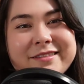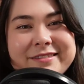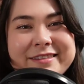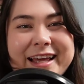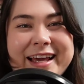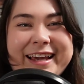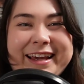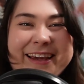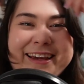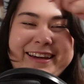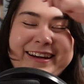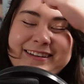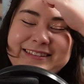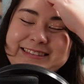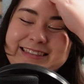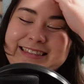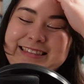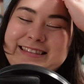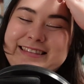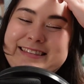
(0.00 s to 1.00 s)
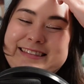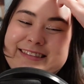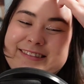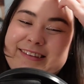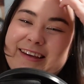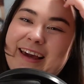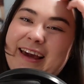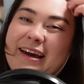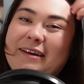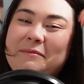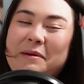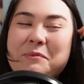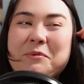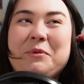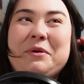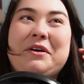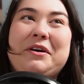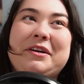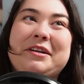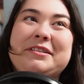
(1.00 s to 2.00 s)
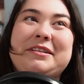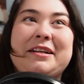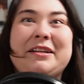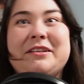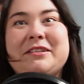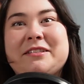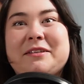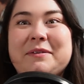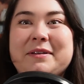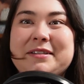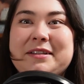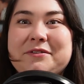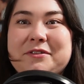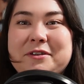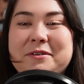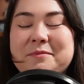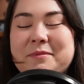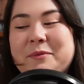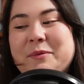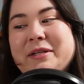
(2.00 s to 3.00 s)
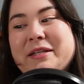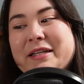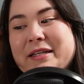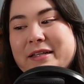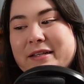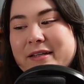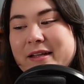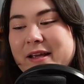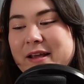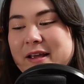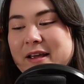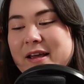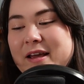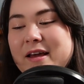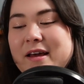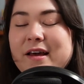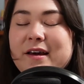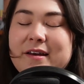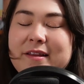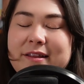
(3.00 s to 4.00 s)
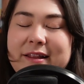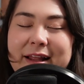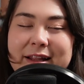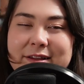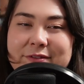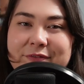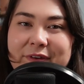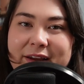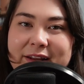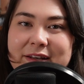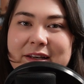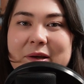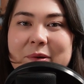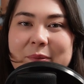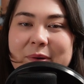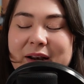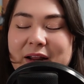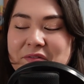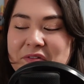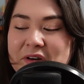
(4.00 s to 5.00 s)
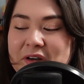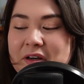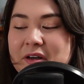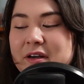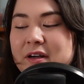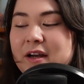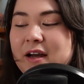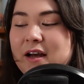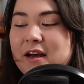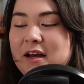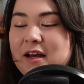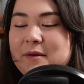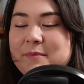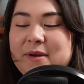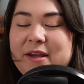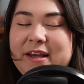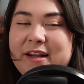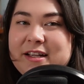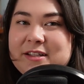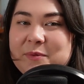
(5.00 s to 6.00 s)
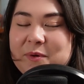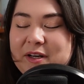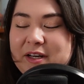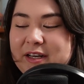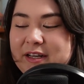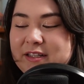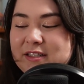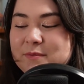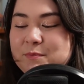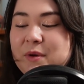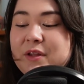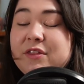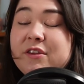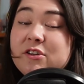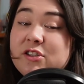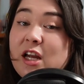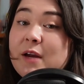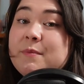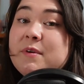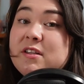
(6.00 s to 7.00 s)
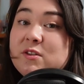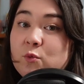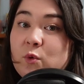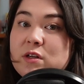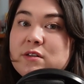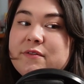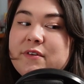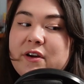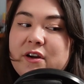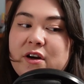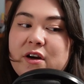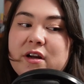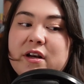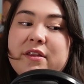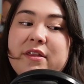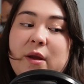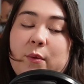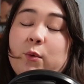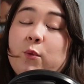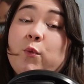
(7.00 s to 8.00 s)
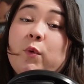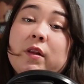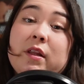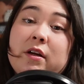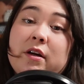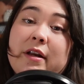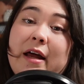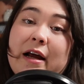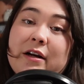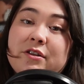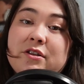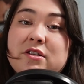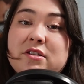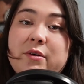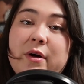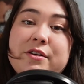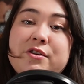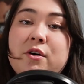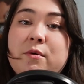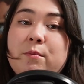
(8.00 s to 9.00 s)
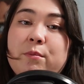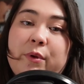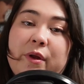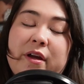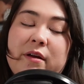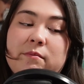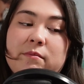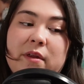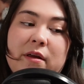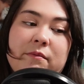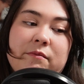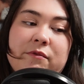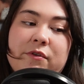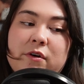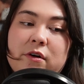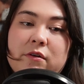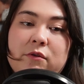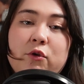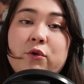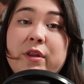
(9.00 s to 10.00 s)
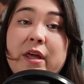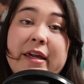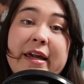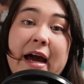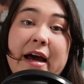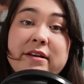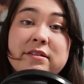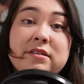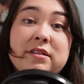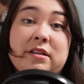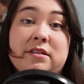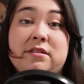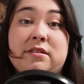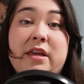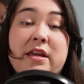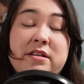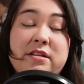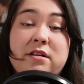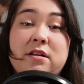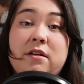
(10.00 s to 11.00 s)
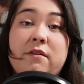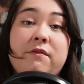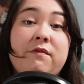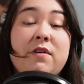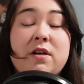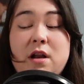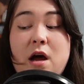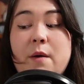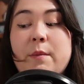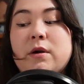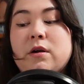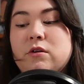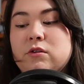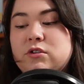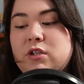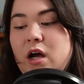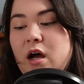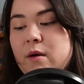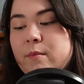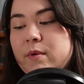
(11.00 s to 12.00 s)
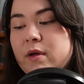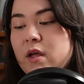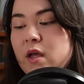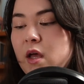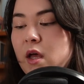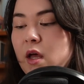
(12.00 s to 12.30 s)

Like I was like, okay, maybe we could have done a little bit different, but we didn't. That's fine. Whatever. Um, it is what it is. But their Japanese was very good, and they were really good actors. So I don't blame them for who they cast because they did a phenomenal job.